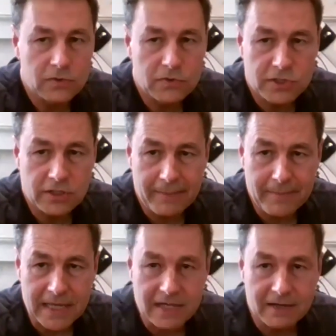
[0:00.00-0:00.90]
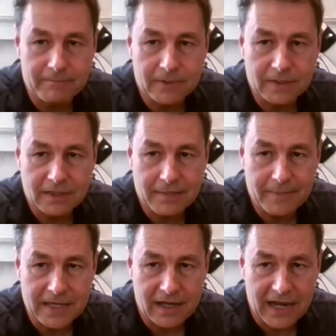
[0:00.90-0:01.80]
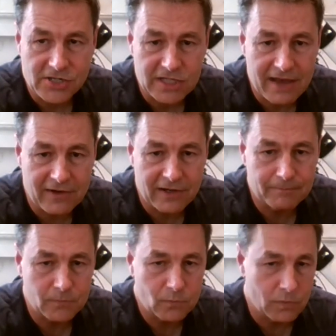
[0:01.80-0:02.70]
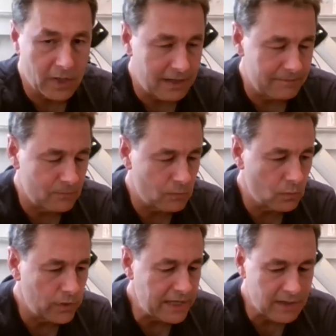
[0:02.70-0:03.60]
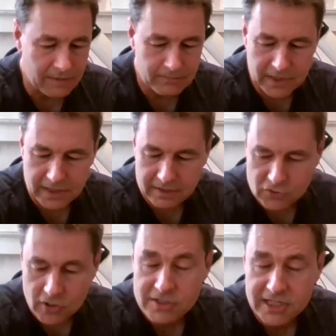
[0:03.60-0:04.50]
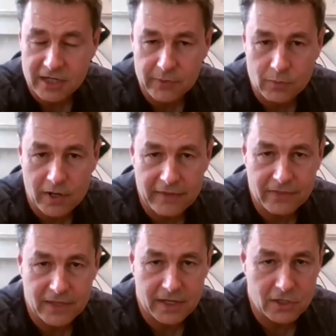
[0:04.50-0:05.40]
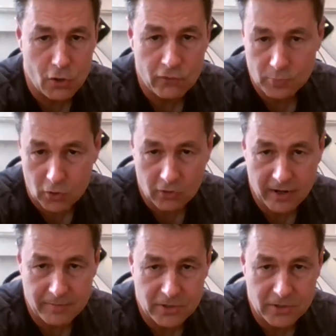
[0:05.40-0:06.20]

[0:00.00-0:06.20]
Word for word: So let me, um, let me, I actually, um, um, we um, in Toronto Center, we run the NOVA program,